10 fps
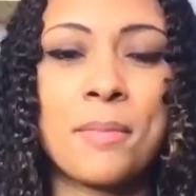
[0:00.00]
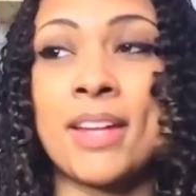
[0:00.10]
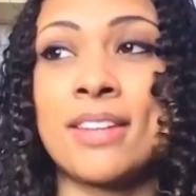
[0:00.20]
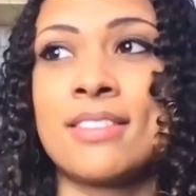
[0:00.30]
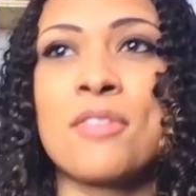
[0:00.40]
I
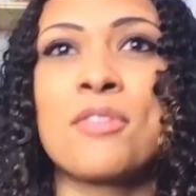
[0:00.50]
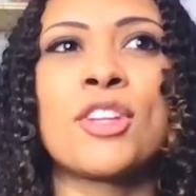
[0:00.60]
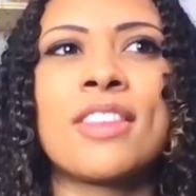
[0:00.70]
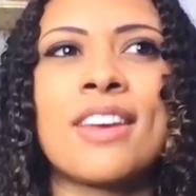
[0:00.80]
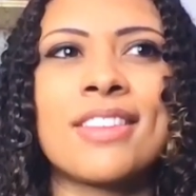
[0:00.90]
definitely
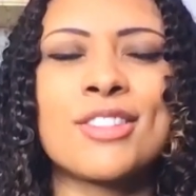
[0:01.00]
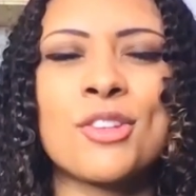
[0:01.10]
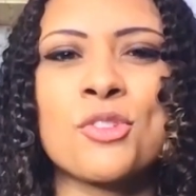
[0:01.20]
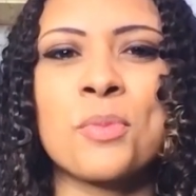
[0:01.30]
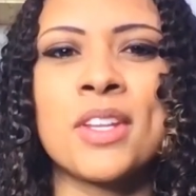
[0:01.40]
think that
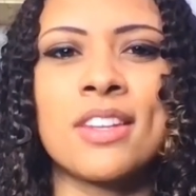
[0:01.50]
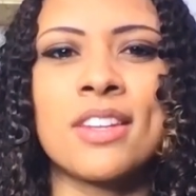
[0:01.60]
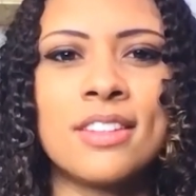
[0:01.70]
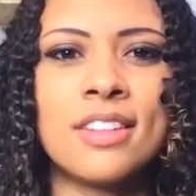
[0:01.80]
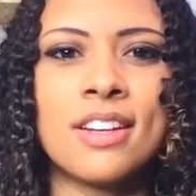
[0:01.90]
social
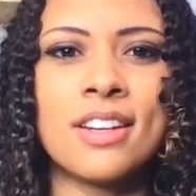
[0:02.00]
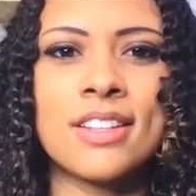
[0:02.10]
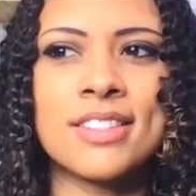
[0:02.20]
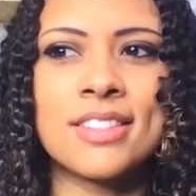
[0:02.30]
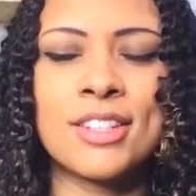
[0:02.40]
media
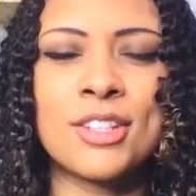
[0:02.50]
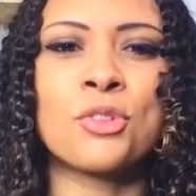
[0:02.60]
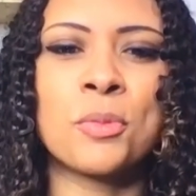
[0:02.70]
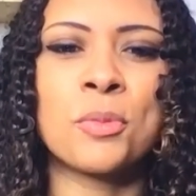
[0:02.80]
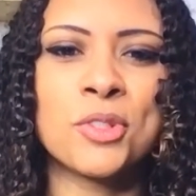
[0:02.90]
does
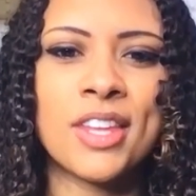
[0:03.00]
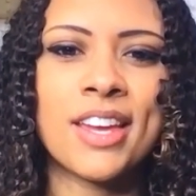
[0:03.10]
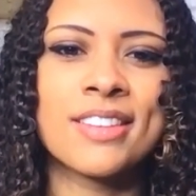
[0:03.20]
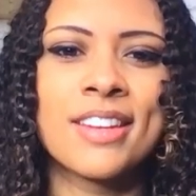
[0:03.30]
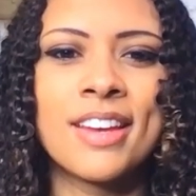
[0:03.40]
contribute to
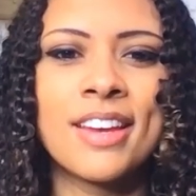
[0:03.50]
that.